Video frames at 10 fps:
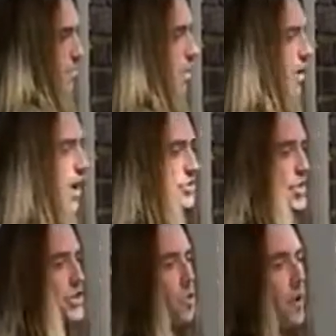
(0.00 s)
Where else
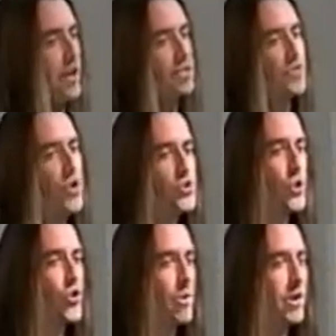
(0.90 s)
can you witness
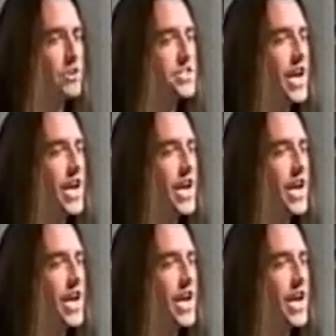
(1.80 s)
future criminal